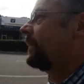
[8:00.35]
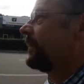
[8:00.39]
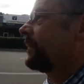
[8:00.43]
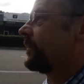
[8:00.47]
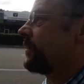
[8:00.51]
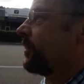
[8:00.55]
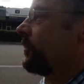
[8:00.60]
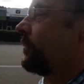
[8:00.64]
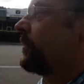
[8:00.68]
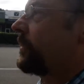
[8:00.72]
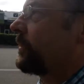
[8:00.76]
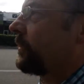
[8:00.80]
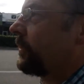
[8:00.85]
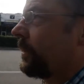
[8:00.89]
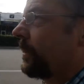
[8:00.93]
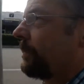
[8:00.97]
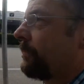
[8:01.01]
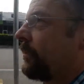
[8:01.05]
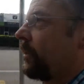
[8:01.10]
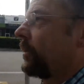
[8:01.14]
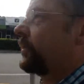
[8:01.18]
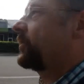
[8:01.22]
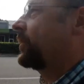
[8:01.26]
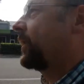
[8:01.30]
She was doing a
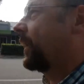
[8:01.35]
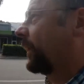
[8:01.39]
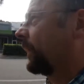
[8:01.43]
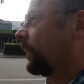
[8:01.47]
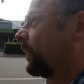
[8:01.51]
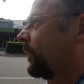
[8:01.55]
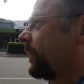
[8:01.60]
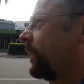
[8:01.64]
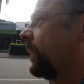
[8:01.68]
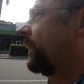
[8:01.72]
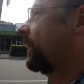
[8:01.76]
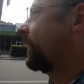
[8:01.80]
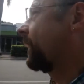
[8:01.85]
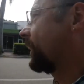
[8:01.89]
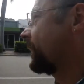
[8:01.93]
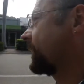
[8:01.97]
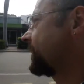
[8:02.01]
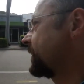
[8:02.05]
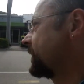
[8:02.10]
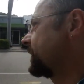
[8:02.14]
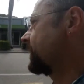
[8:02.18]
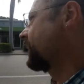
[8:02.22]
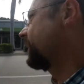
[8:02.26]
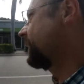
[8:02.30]
project looking
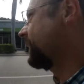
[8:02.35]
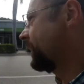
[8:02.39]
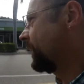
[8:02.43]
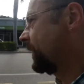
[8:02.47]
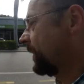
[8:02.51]
at